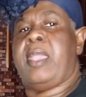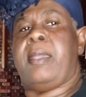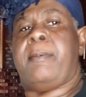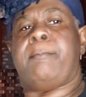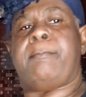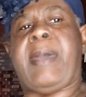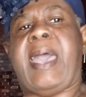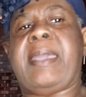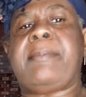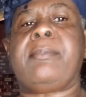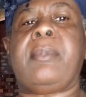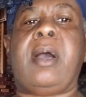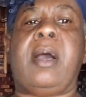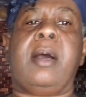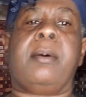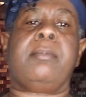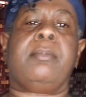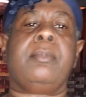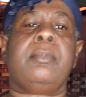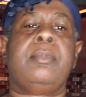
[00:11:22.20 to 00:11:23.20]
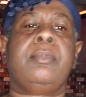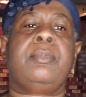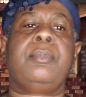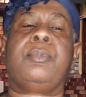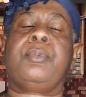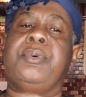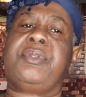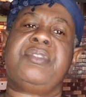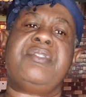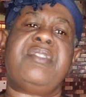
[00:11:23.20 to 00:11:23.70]
my mom
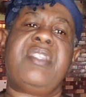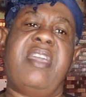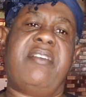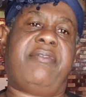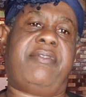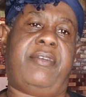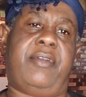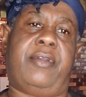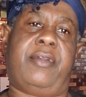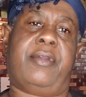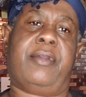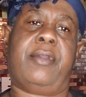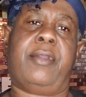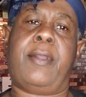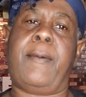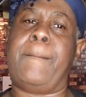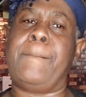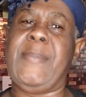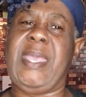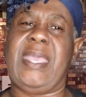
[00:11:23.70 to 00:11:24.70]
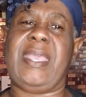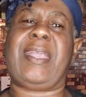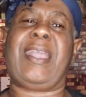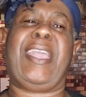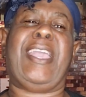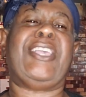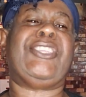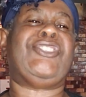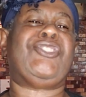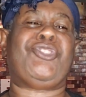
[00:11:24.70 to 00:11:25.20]
would never make
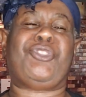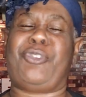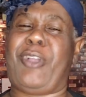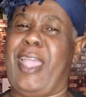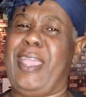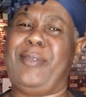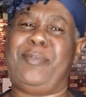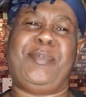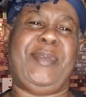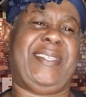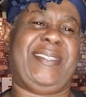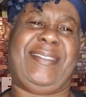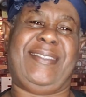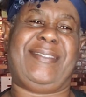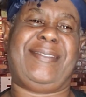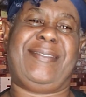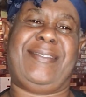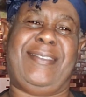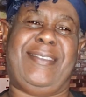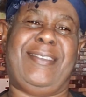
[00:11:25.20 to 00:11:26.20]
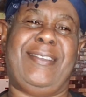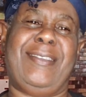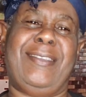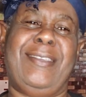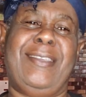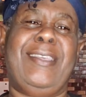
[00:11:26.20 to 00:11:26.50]
a dried Bissy tea.